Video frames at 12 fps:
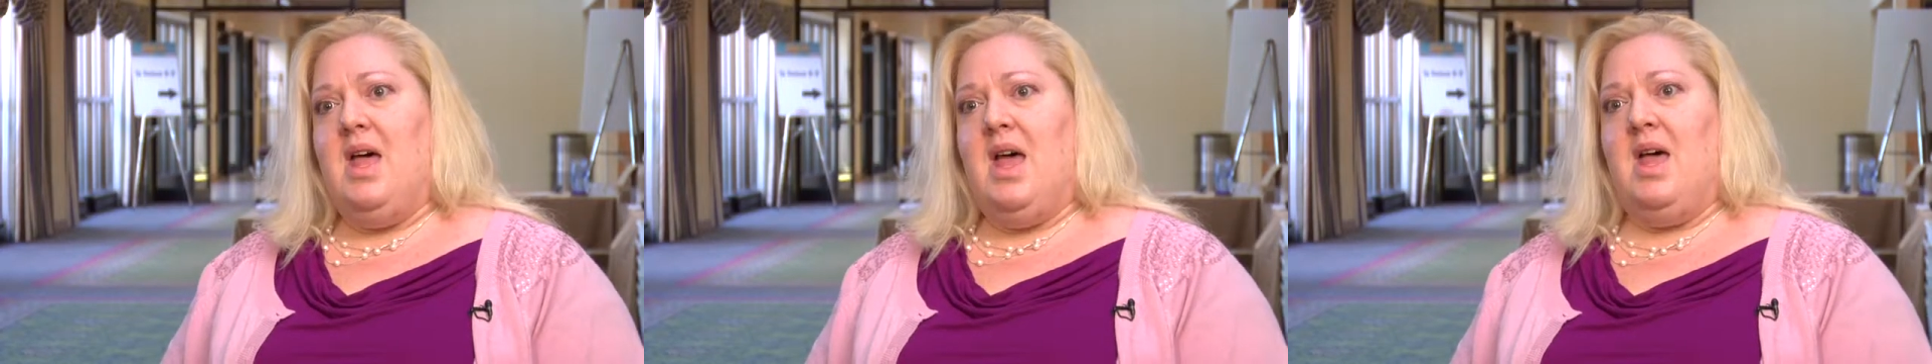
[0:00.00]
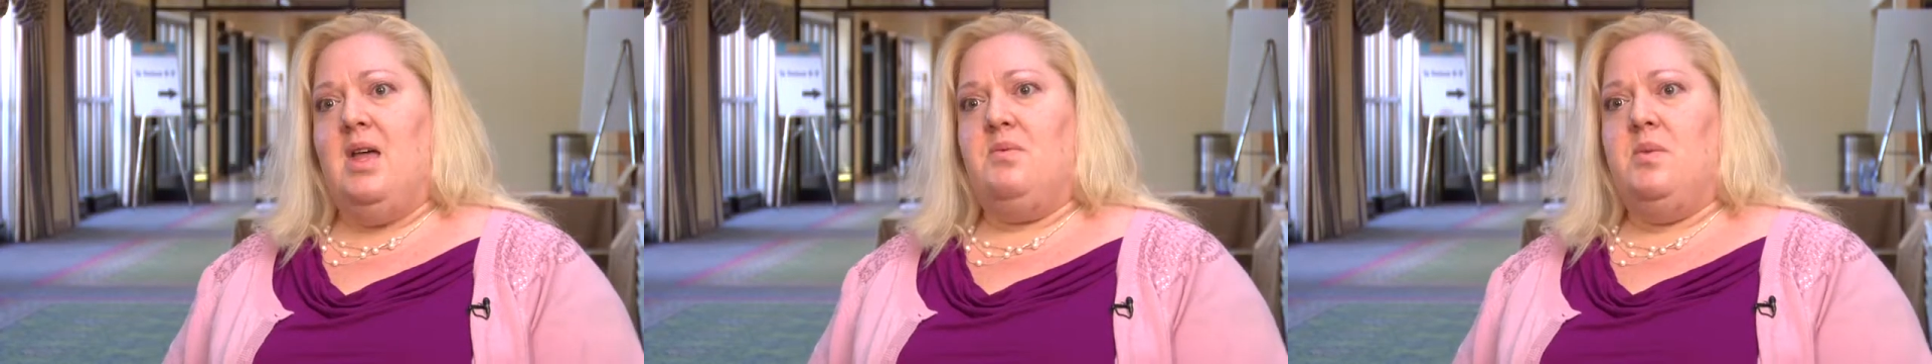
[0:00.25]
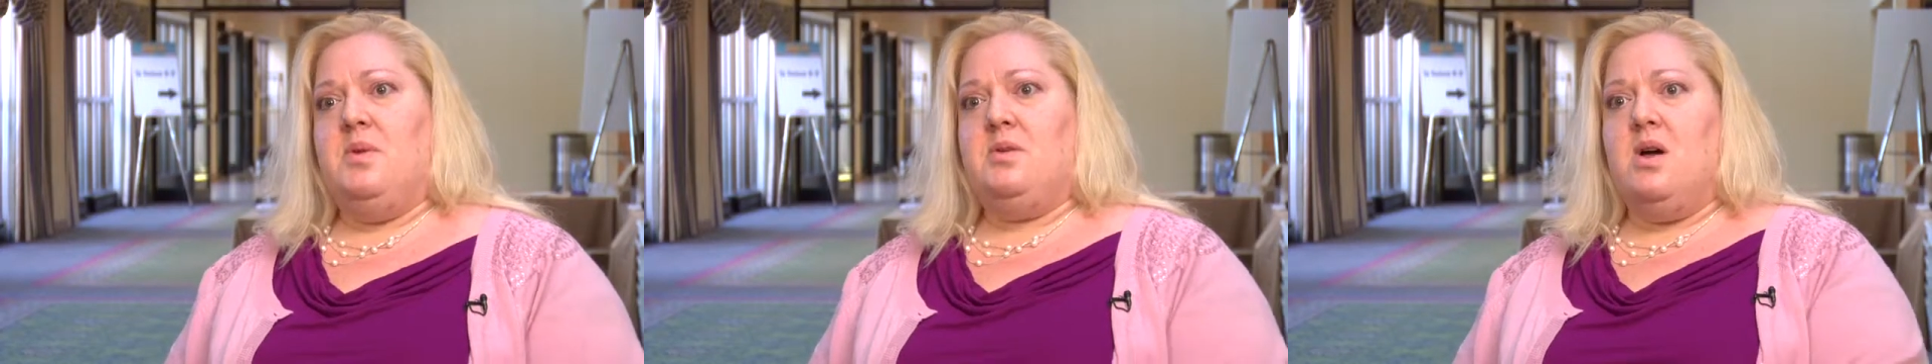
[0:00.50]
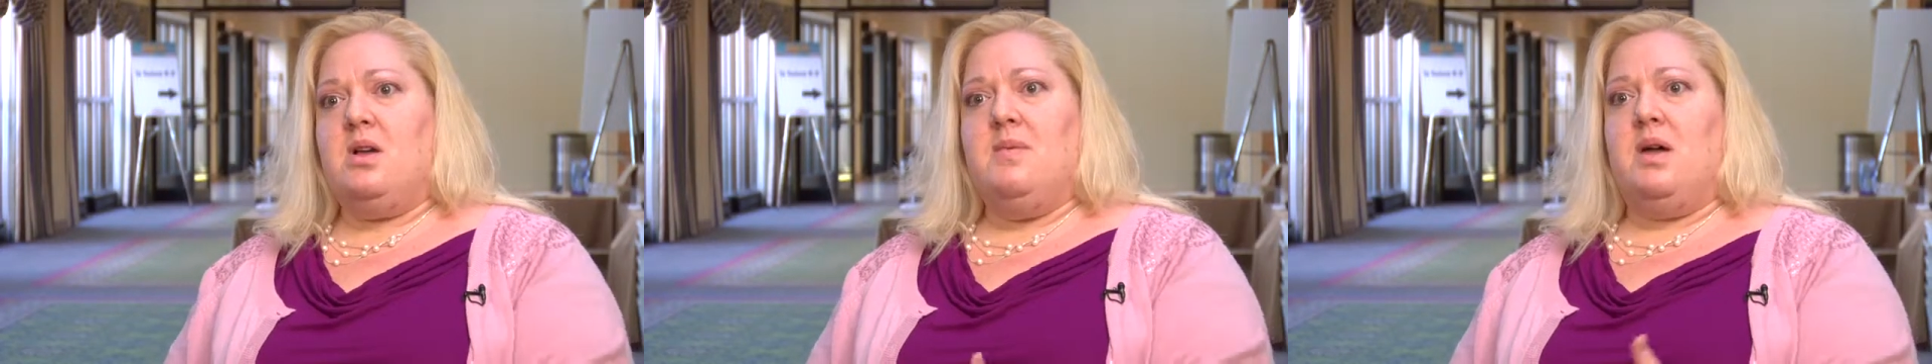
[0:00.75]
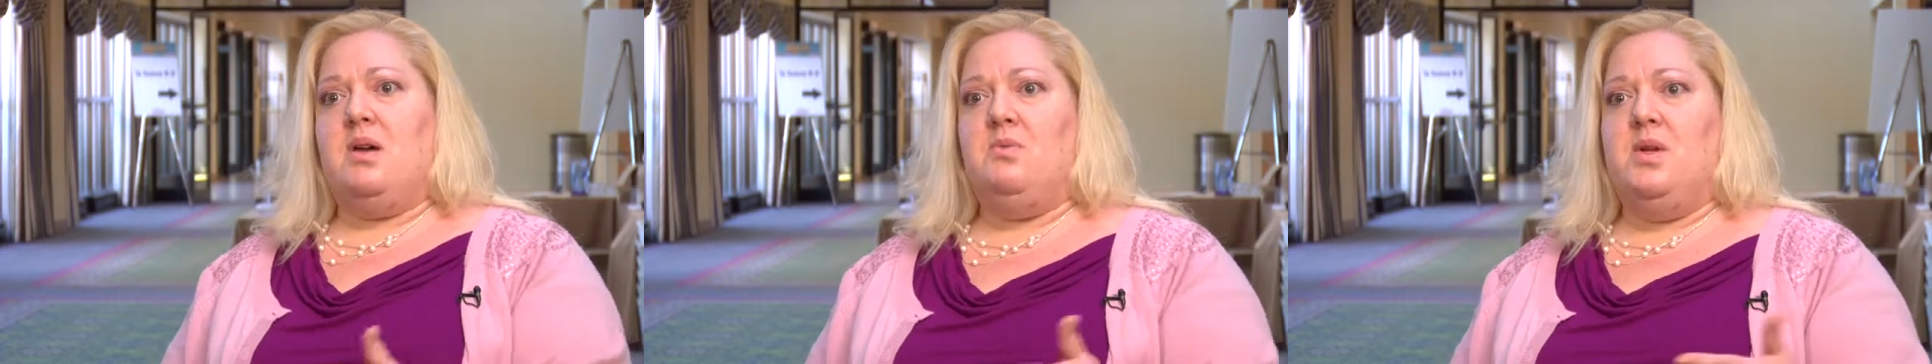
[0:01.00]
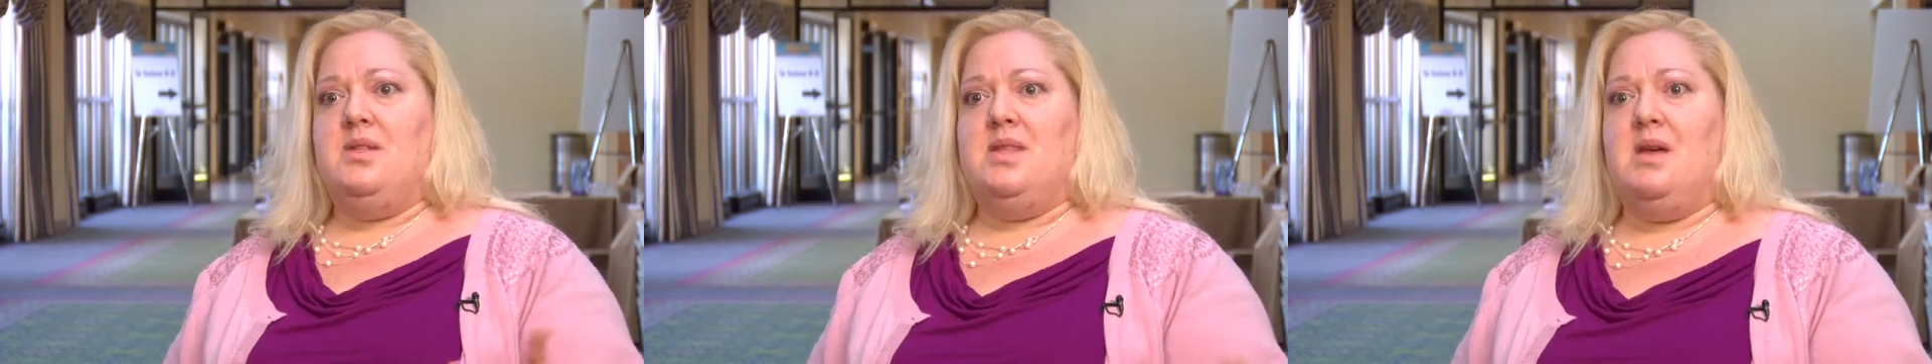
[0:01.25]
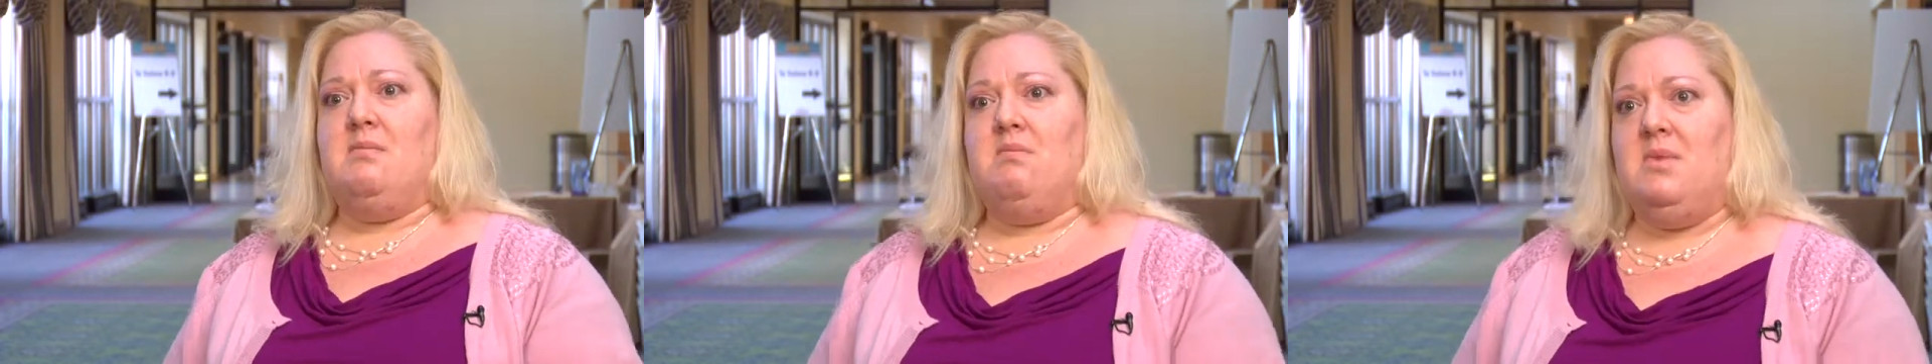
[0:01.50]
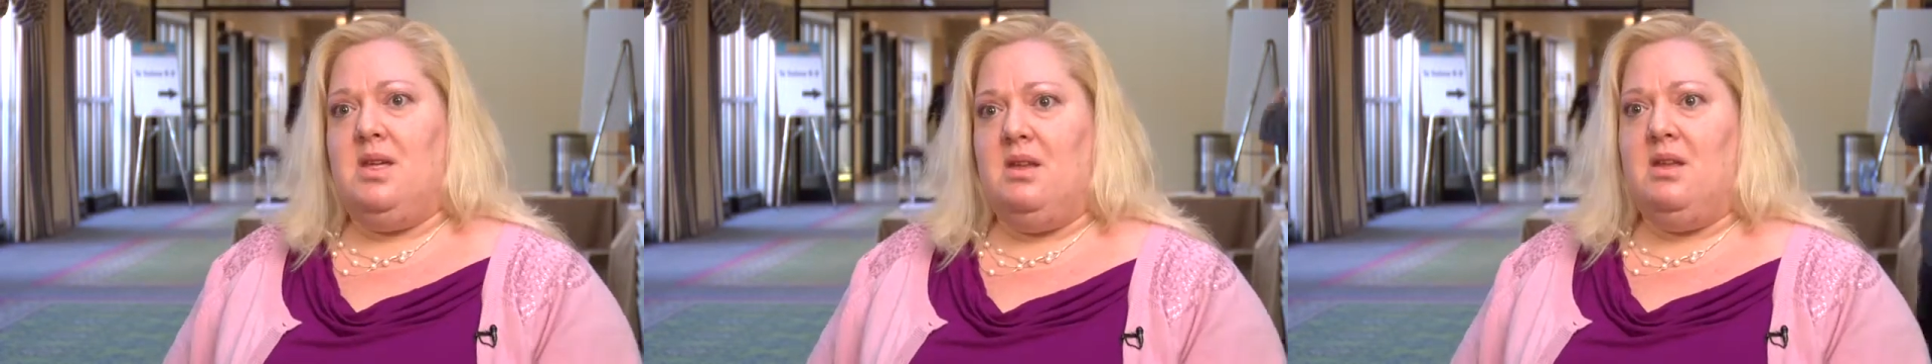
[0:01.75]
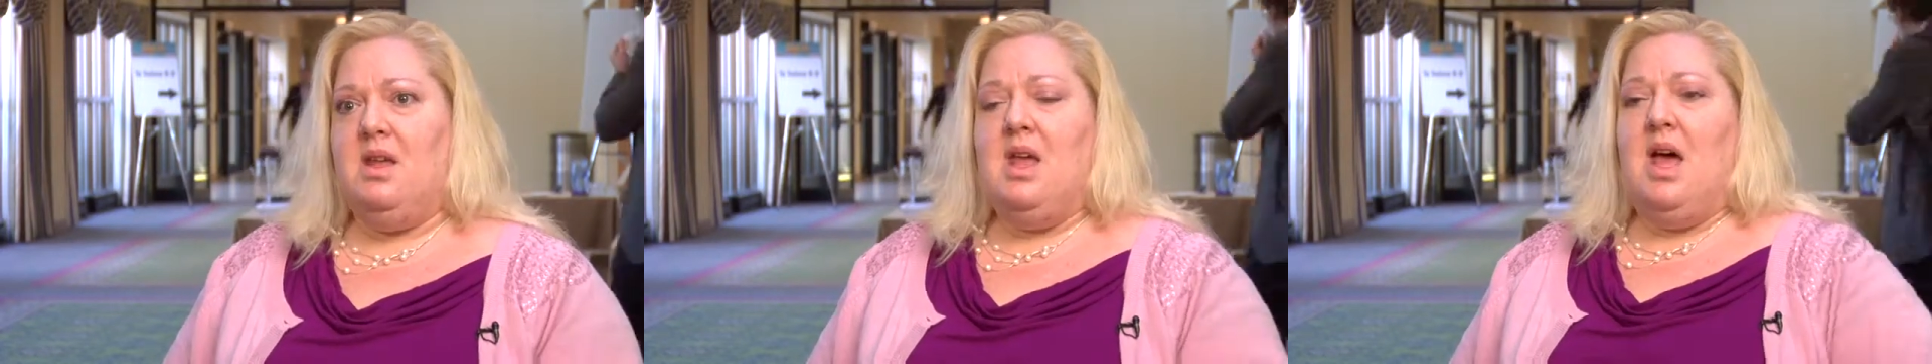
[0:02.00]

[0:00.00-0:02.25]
And when we talk about what does that mean,